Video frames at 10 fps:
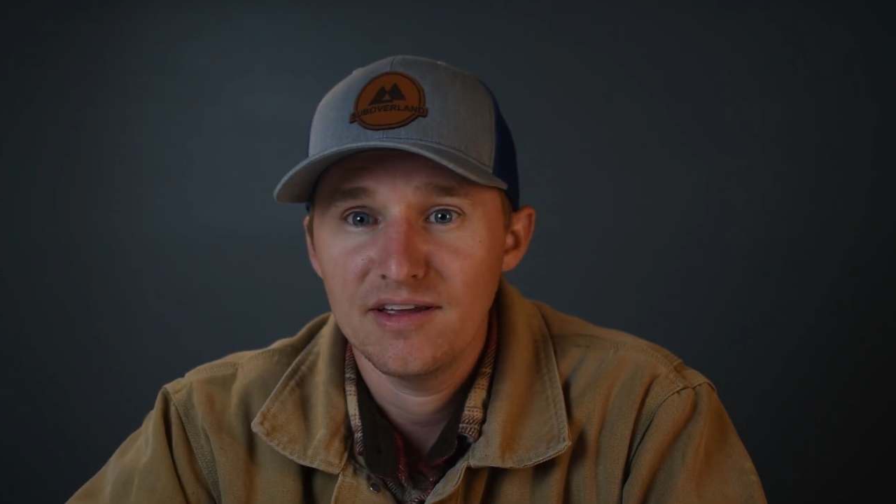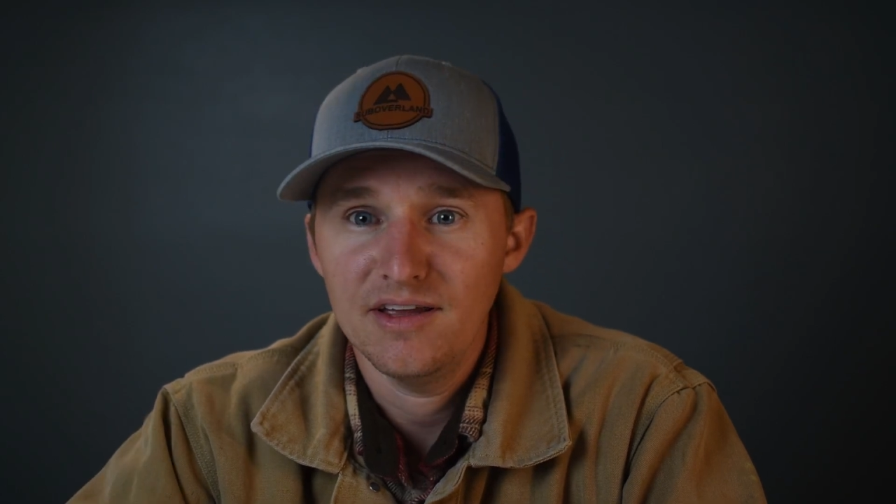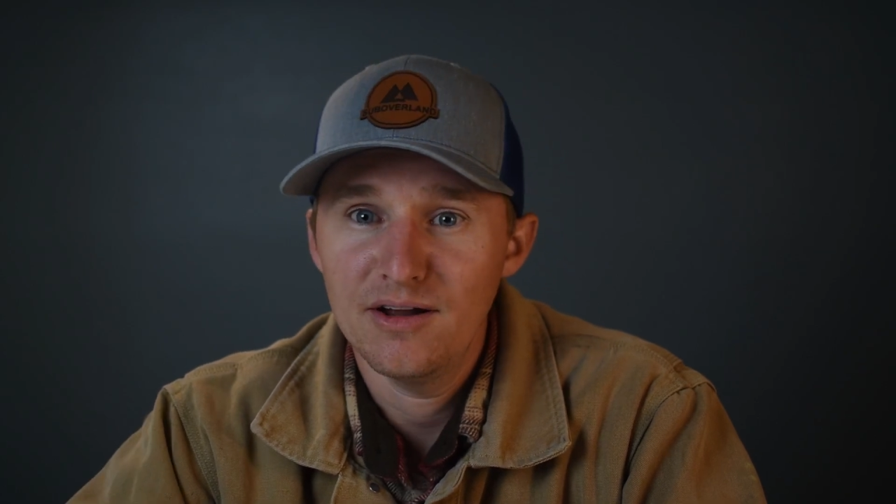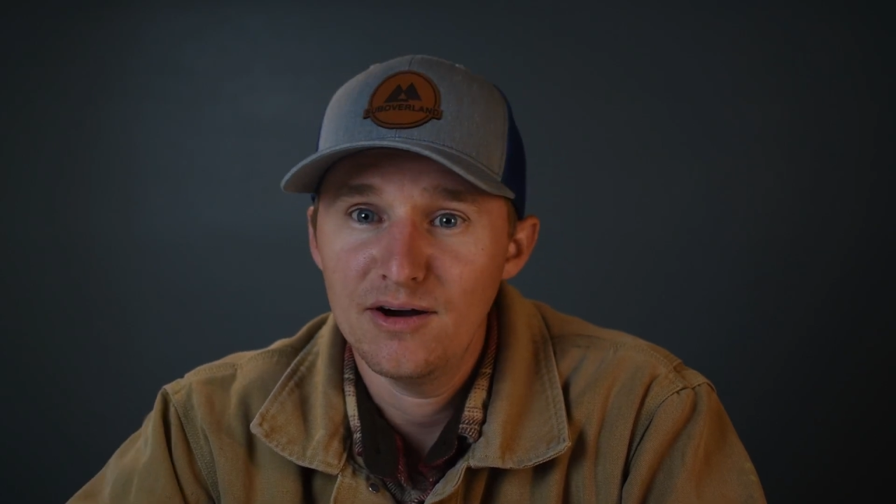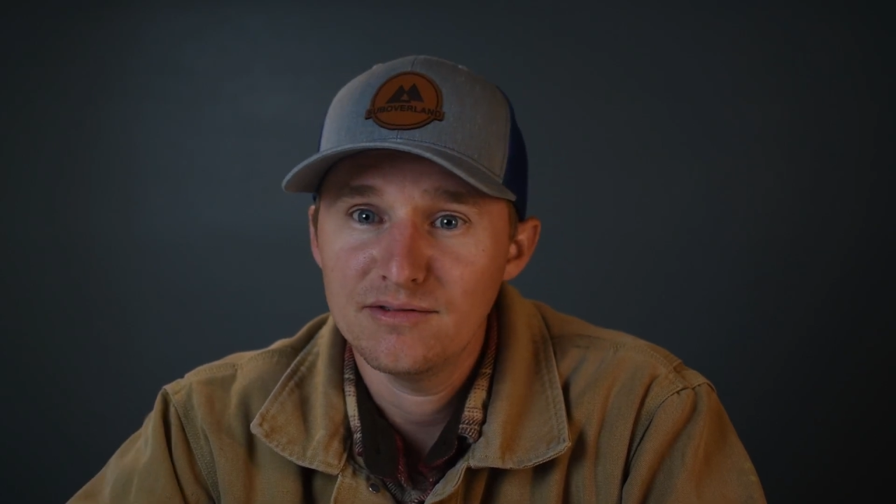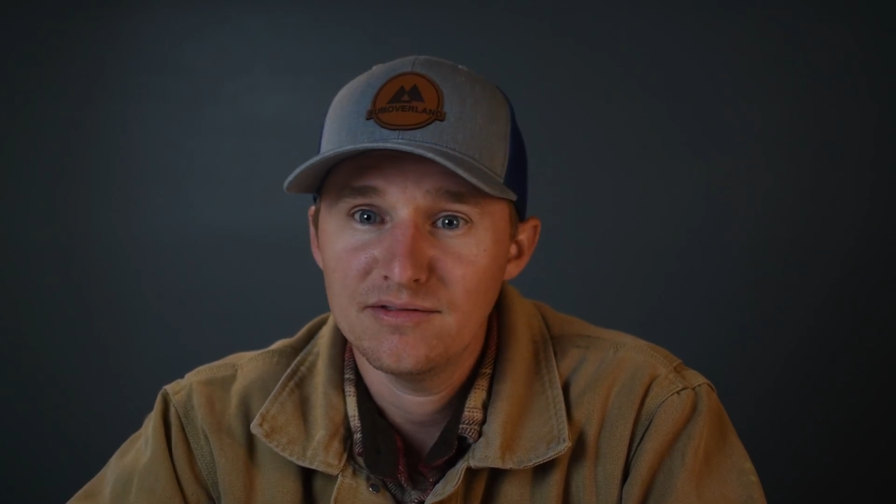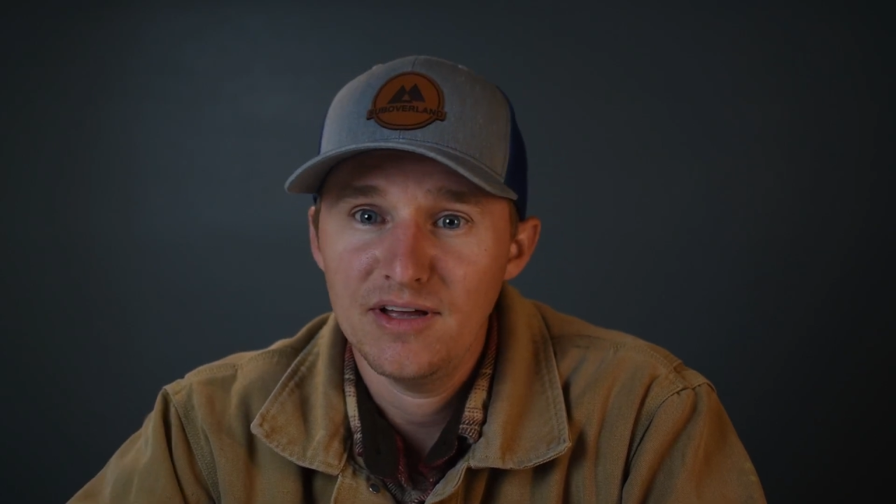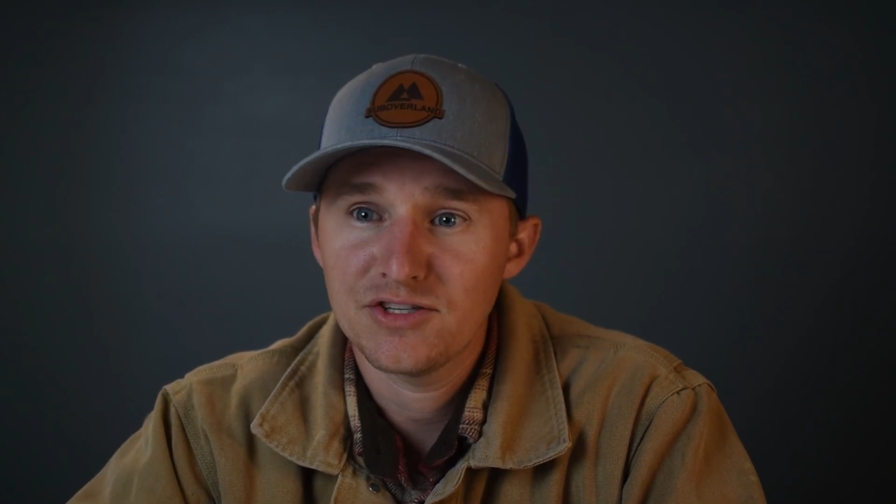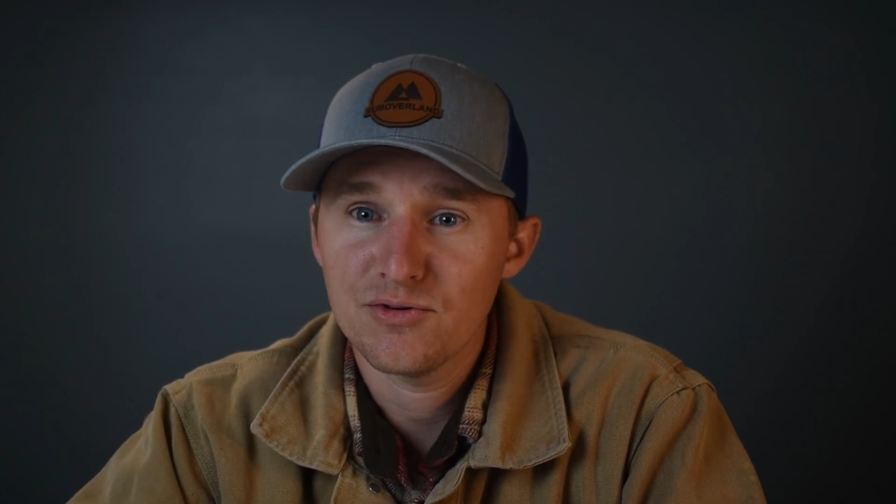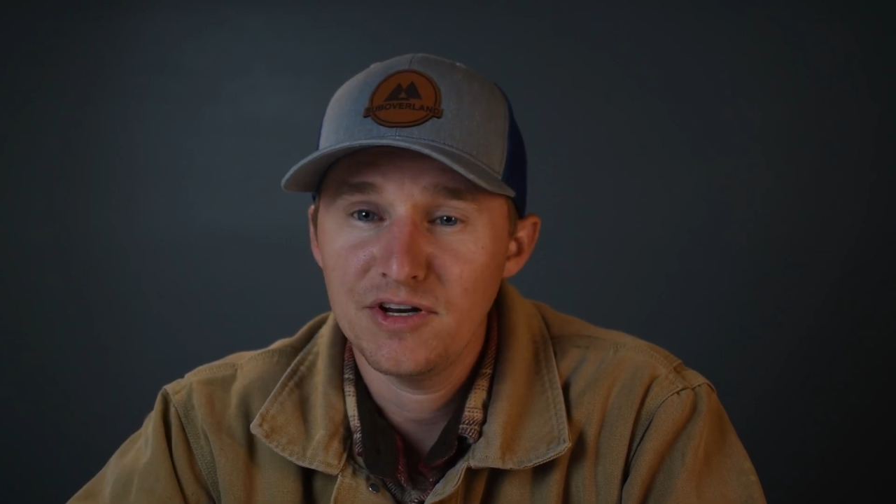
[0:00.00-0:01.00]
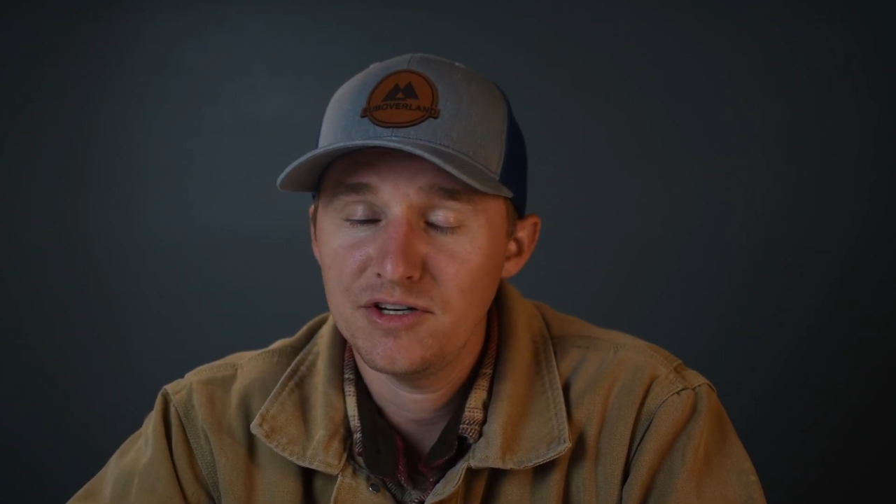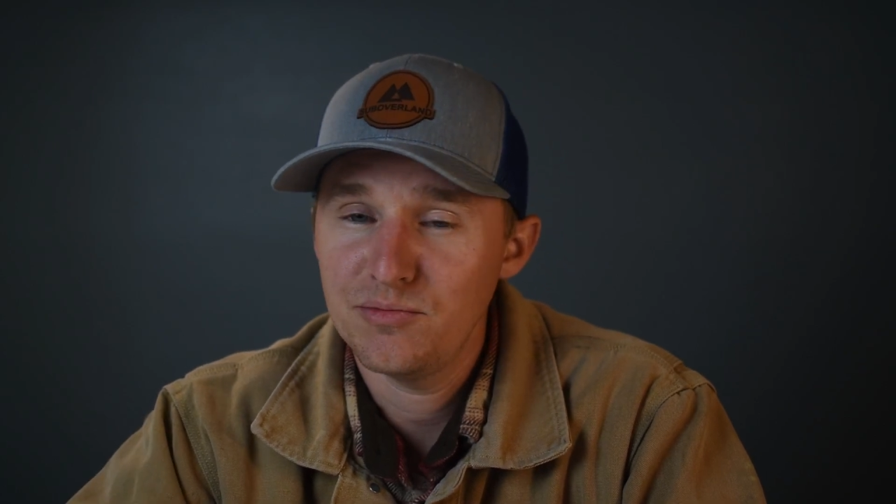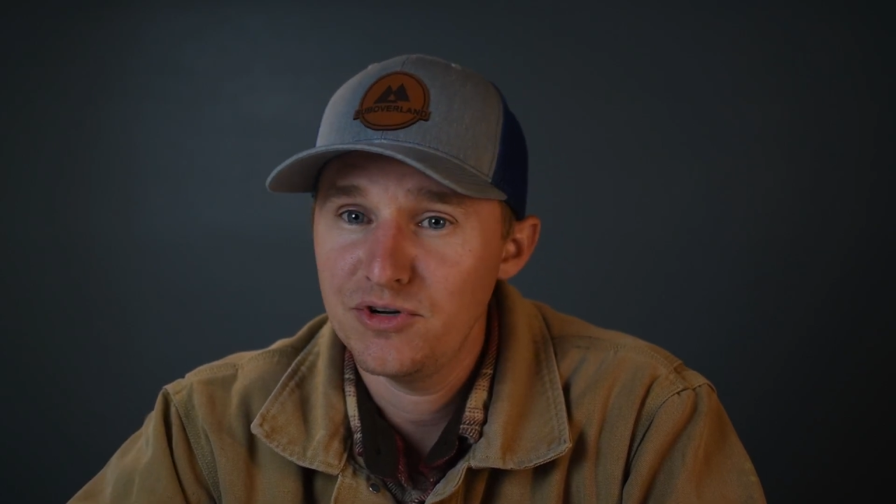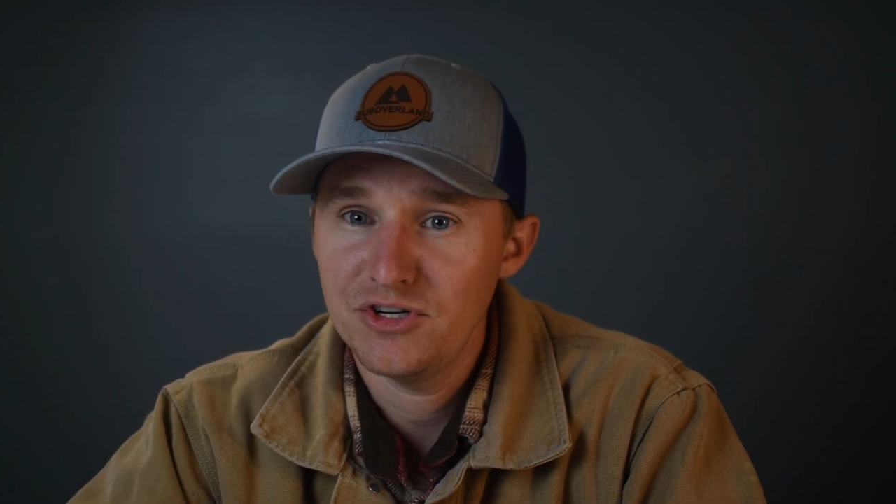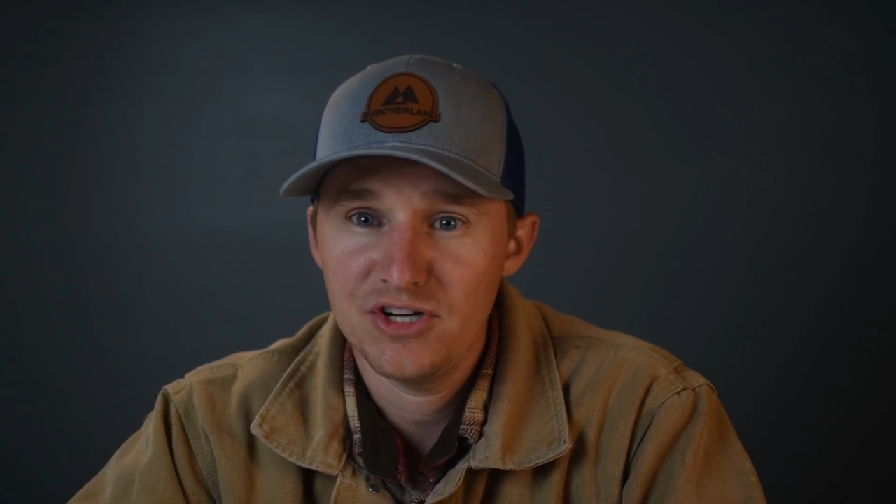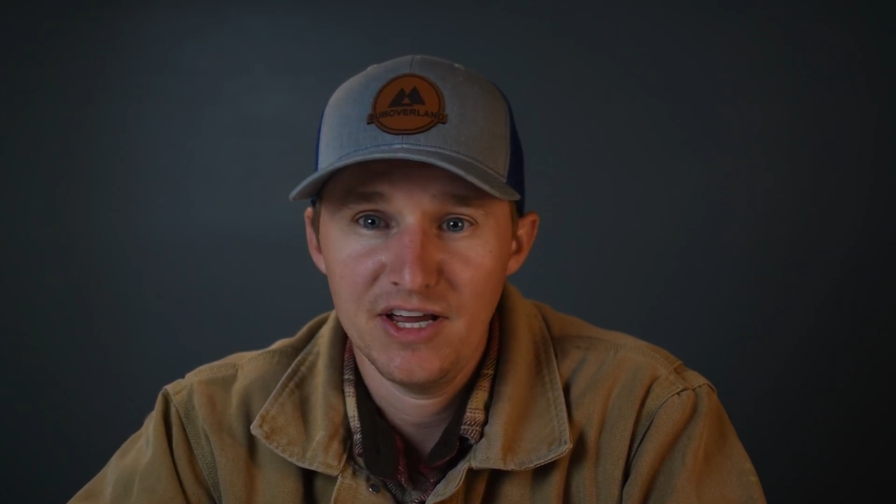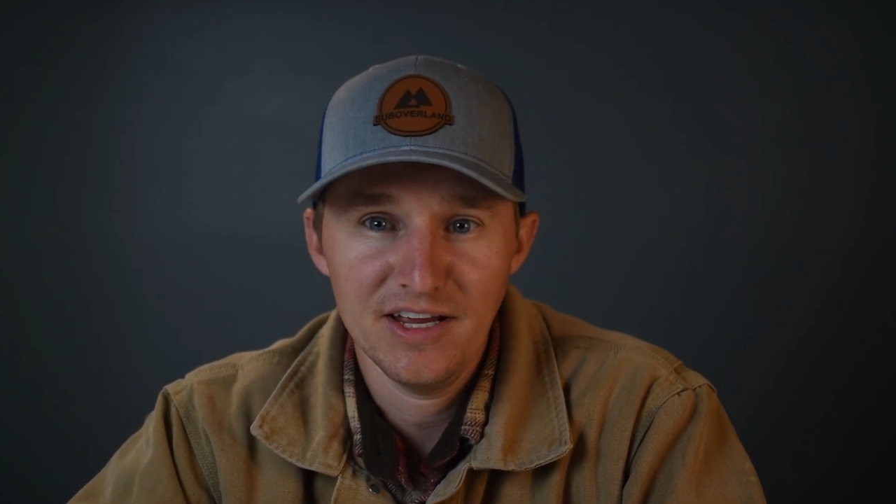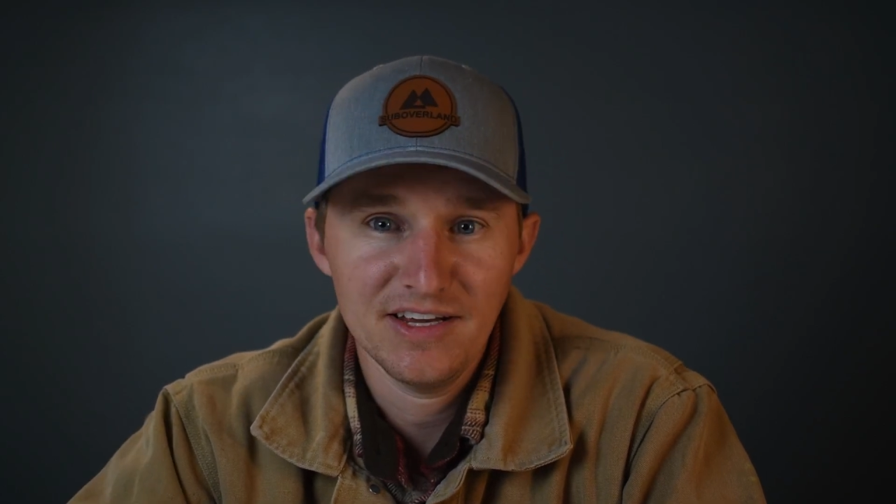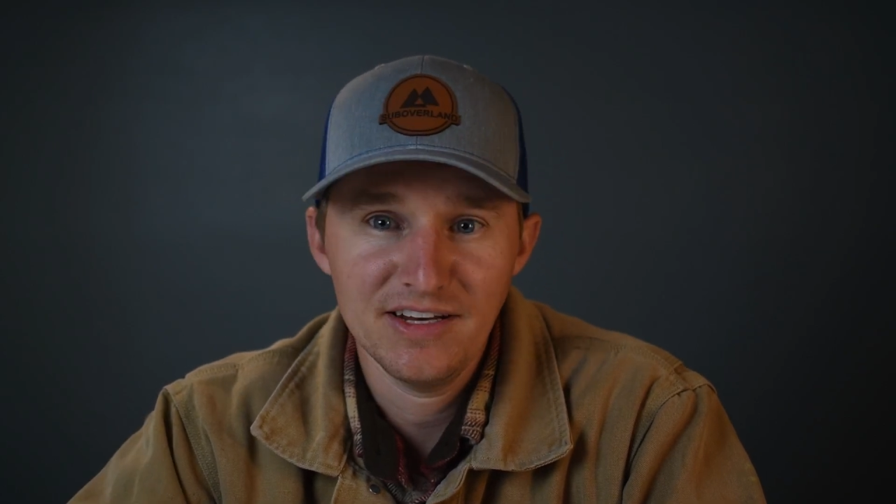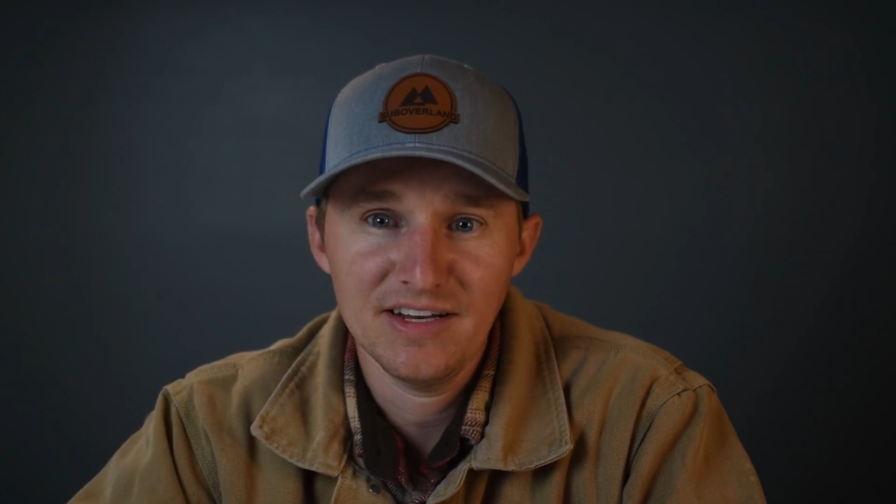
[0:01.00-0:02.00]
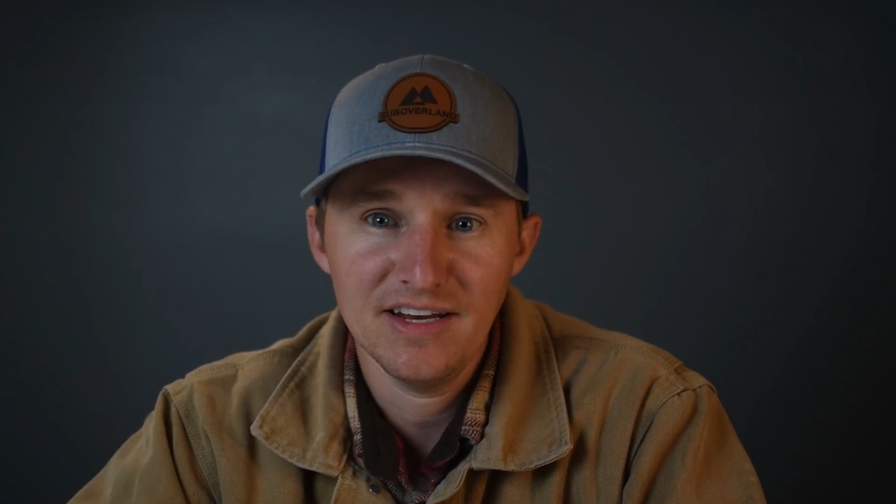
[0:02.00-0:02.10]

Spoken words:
it's already depreciated